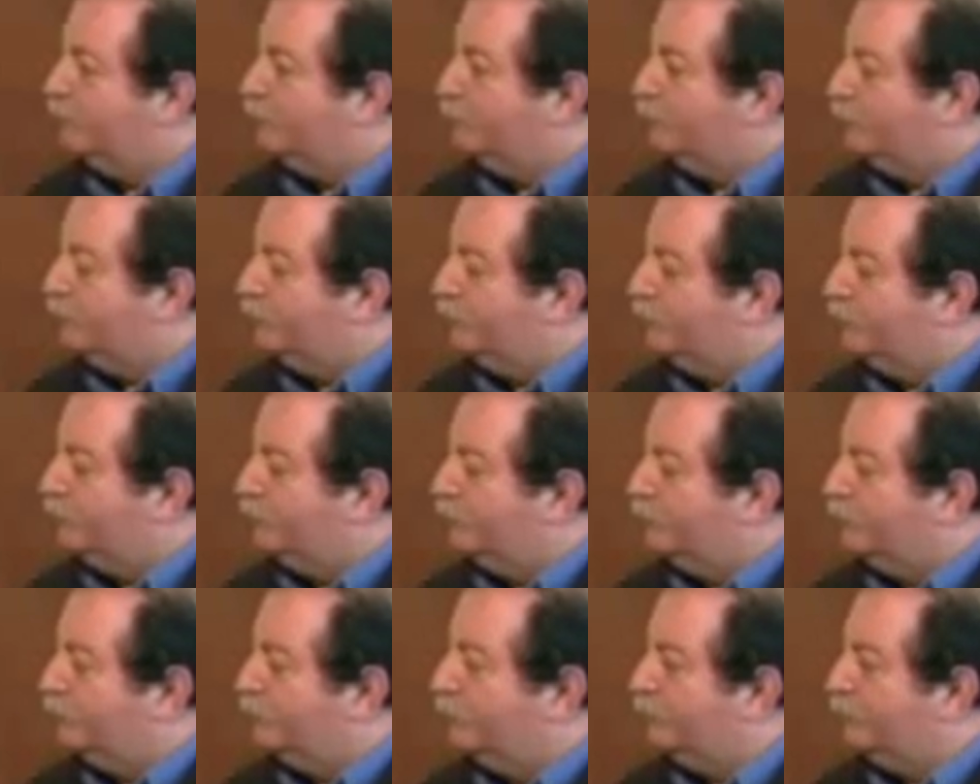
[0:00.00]

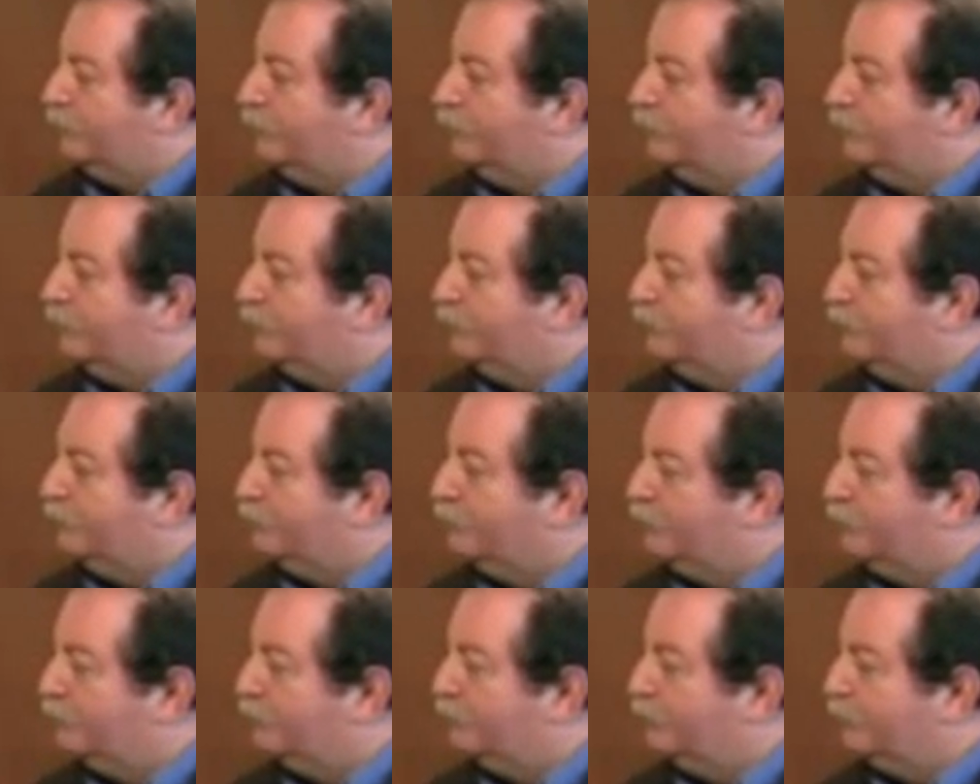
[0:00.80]

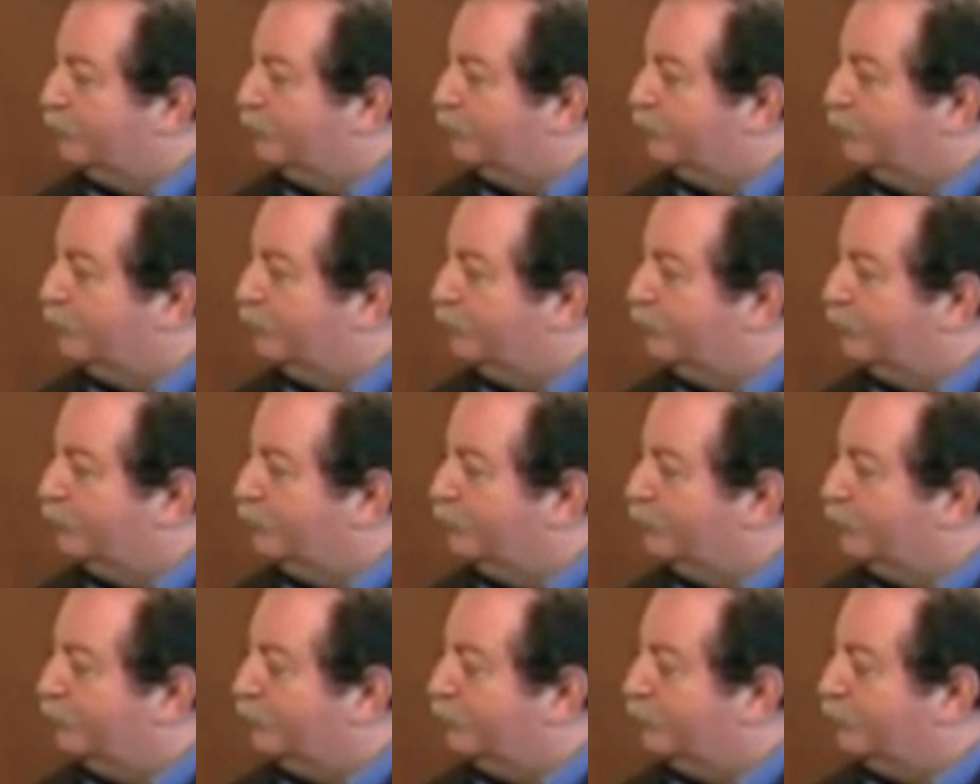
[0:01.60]

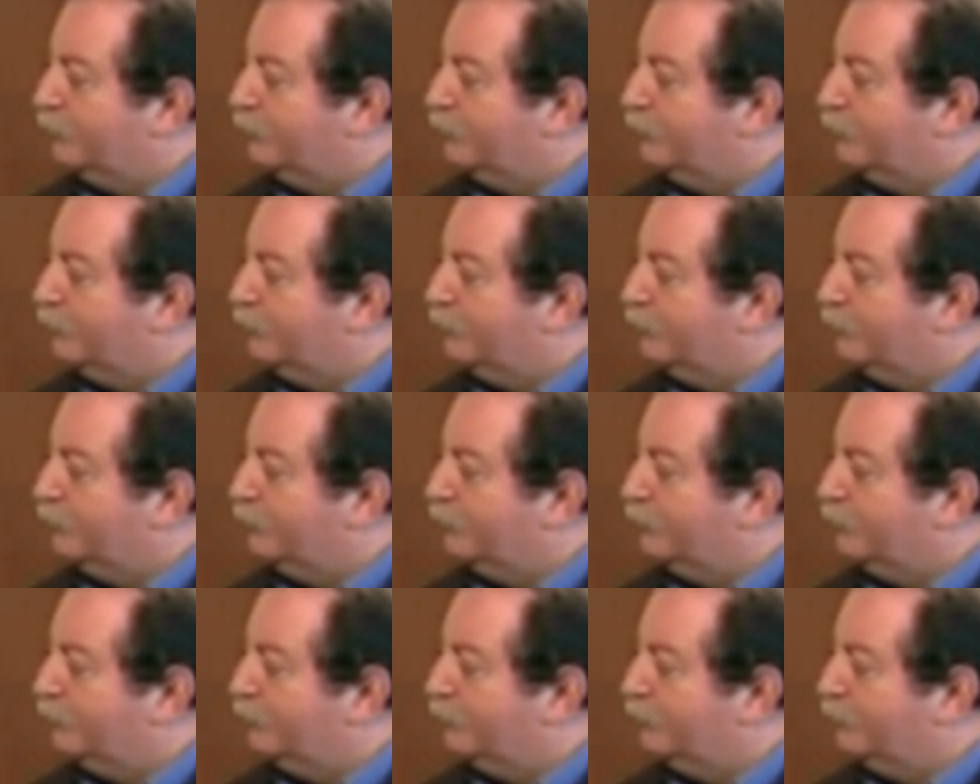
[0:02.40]
The person shown says nothing.